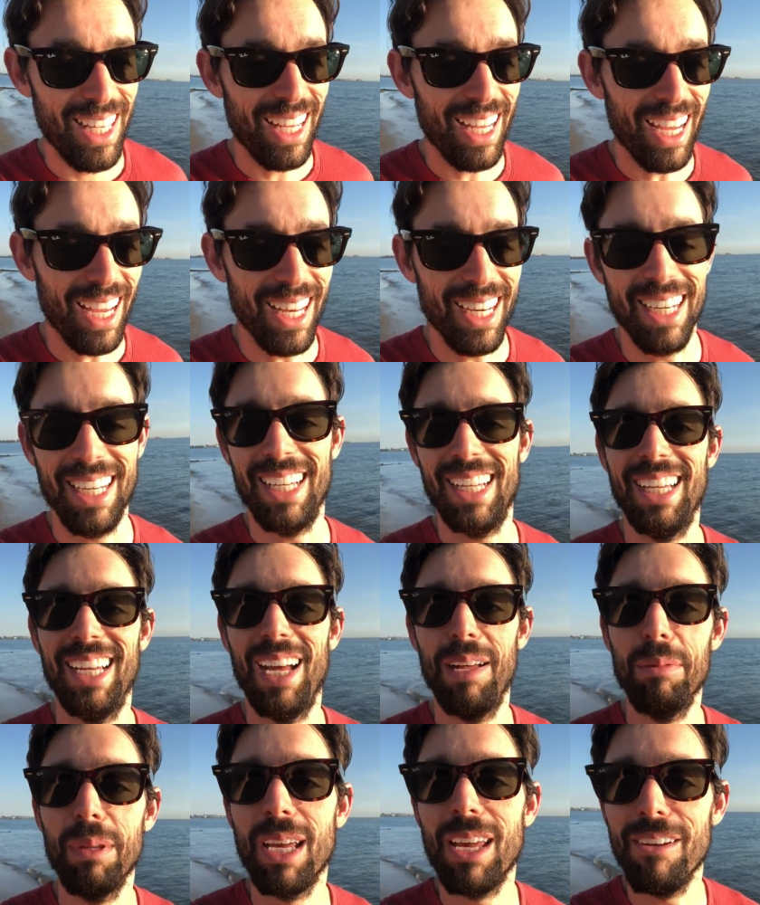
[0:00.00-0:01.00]
And uh,
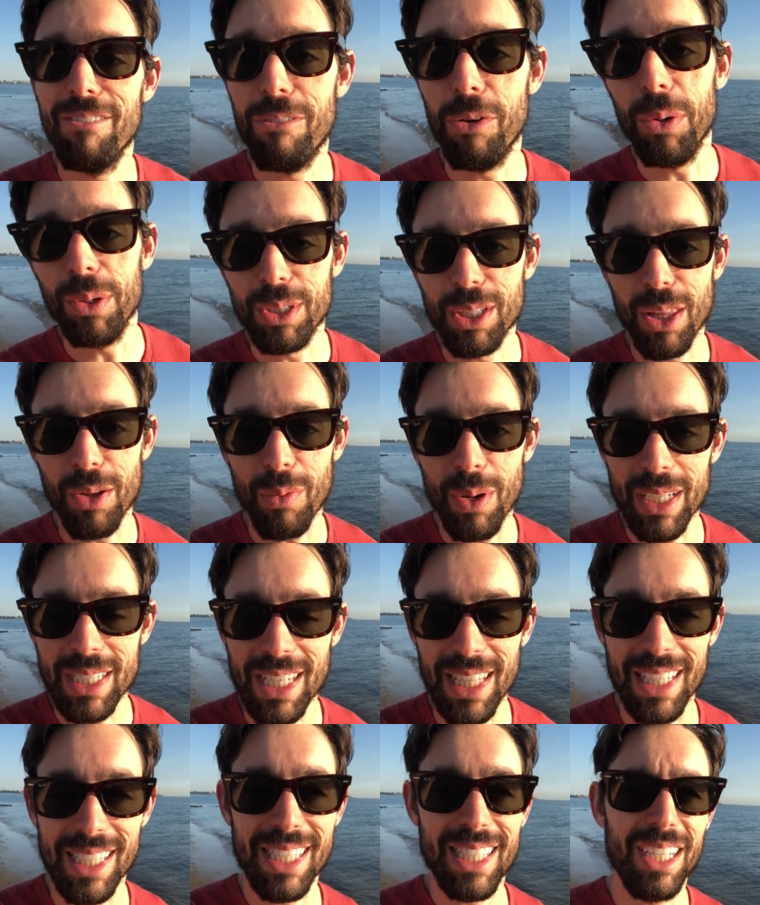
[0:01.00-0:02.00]
I'm looking forward to the
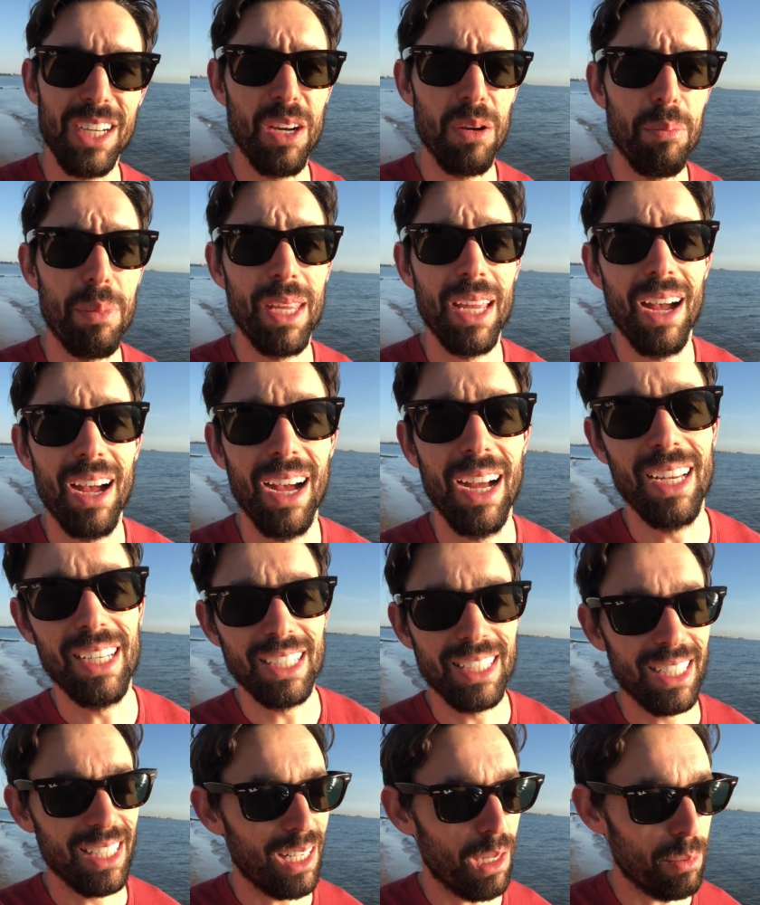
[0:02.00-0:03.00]
rest of this year and
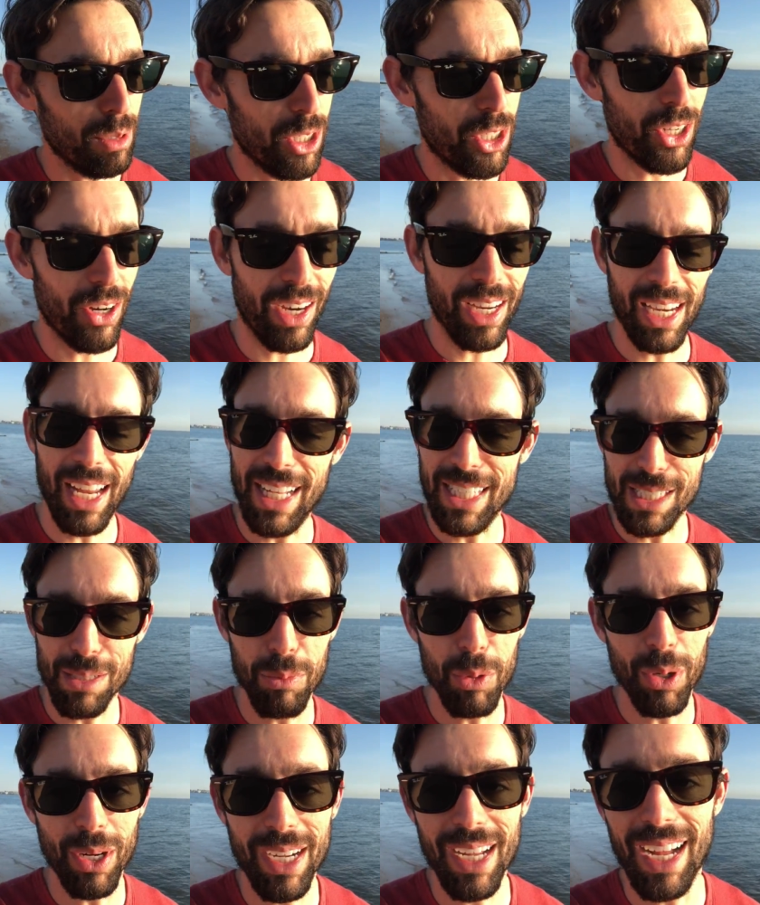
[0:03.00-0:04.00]
beyond. I'll be sharing lots of
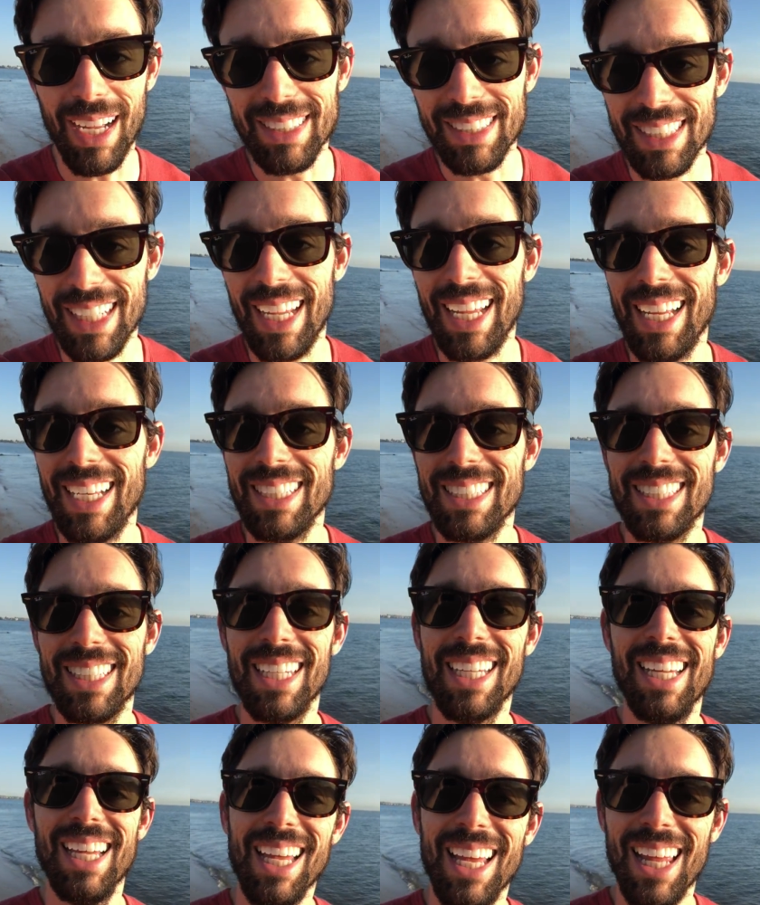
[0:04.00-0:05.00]
more content,
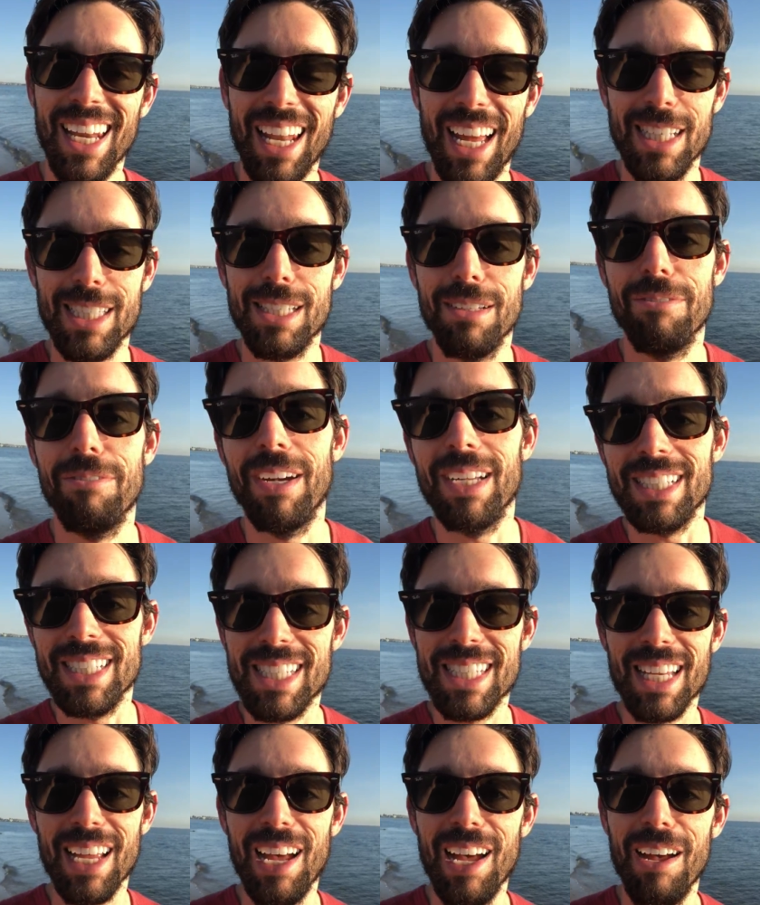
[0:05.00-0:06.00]
lots of fun
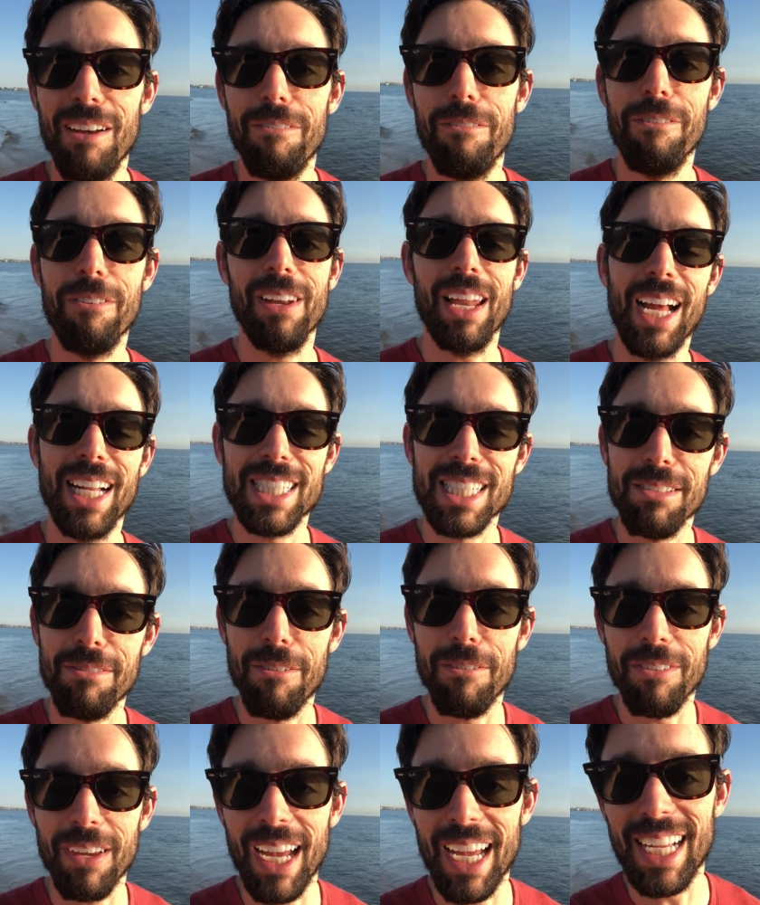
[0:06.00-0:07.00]
stuff, lots of
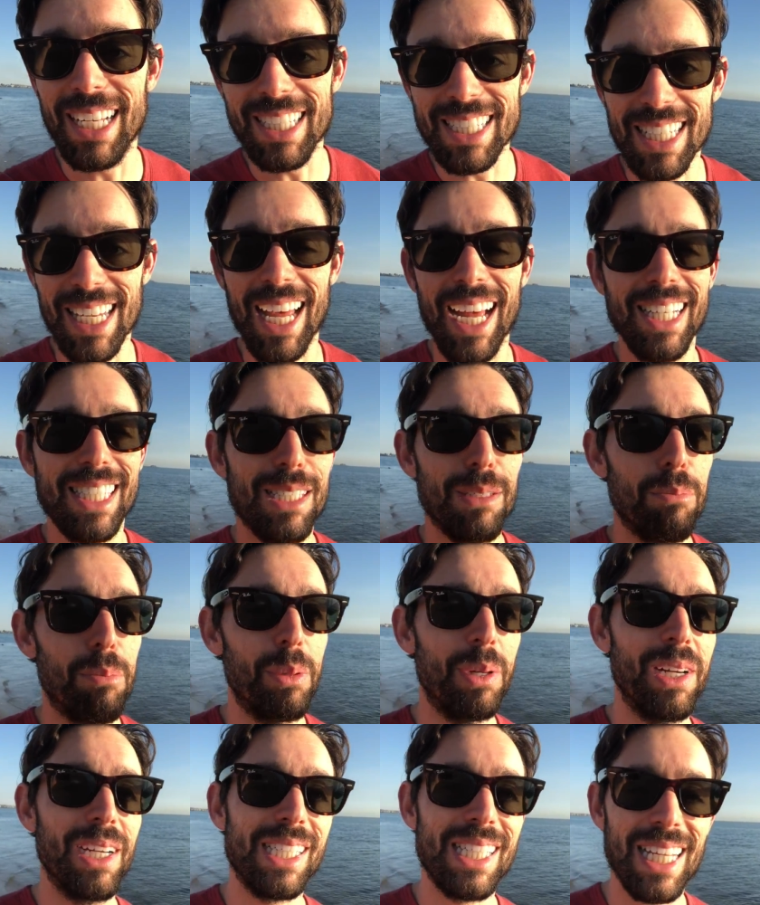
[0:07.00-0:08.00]
events, lots of
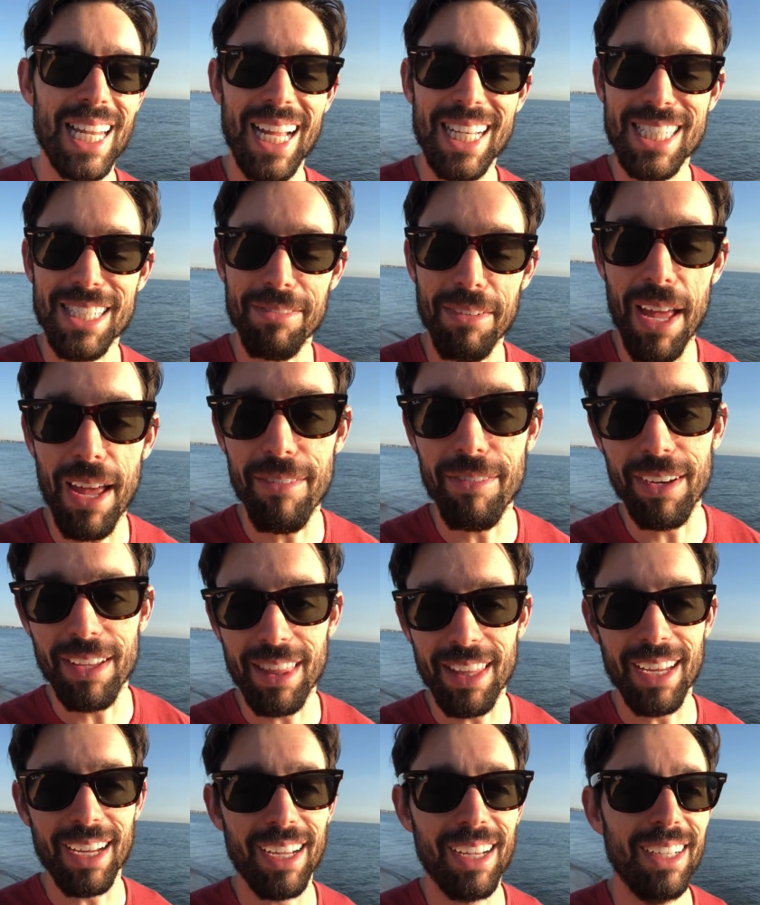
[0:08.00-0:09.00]
books, lots of
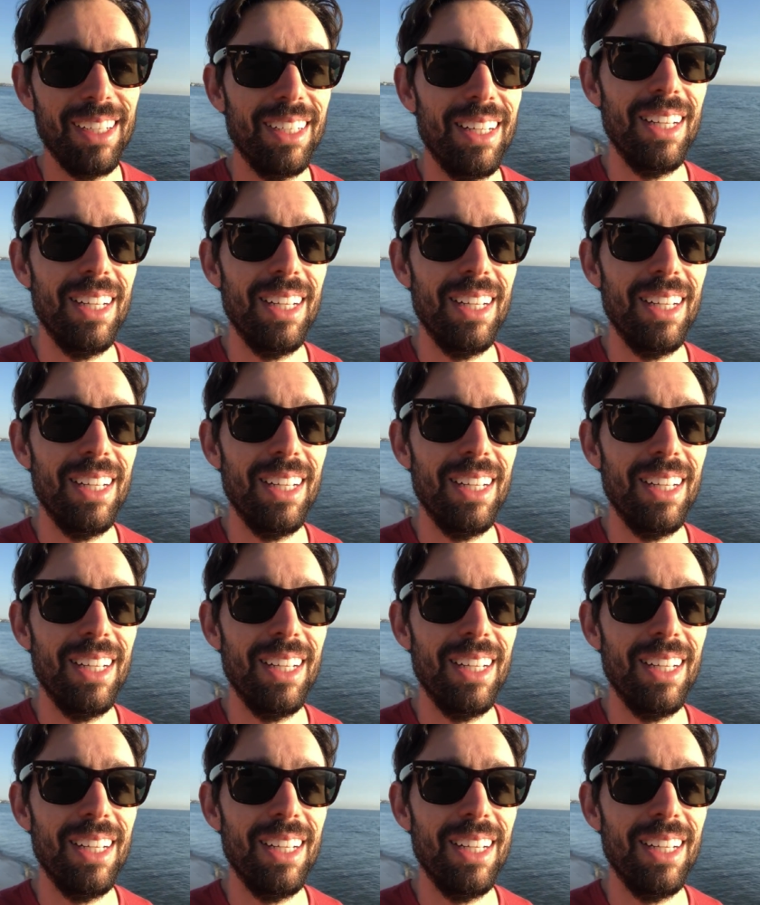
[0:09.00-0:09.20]
everything.